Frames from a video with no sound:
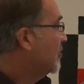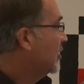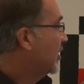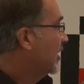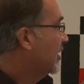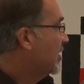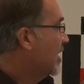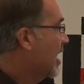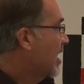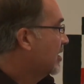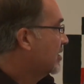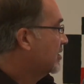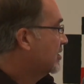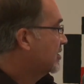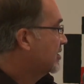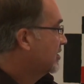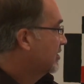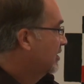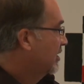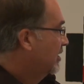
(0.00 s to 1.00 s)

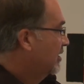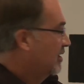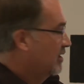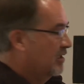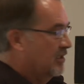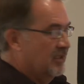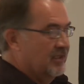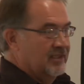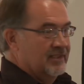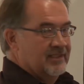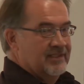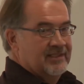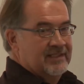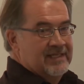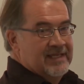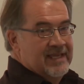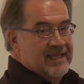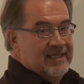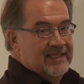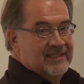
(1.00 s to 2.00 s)
million,
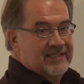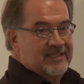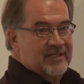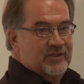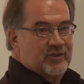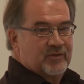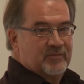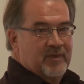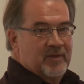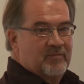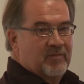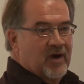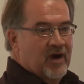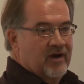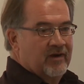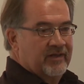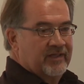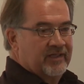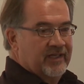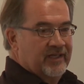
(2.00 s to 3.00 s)
this will be
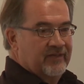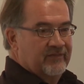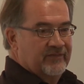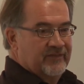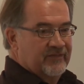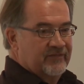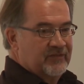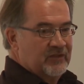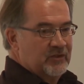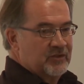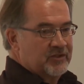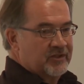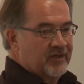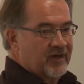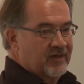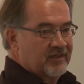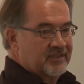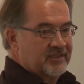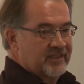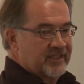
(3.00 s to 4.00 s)
part of the future
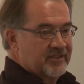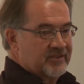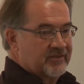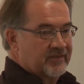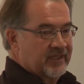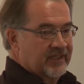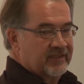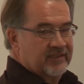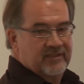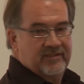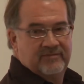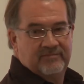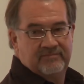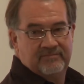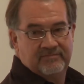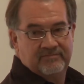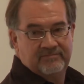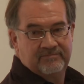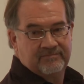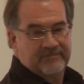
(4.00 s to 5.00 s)
arts district.
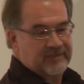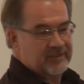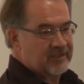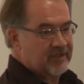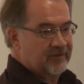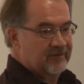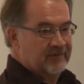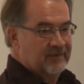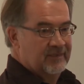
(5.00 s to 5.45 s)
So,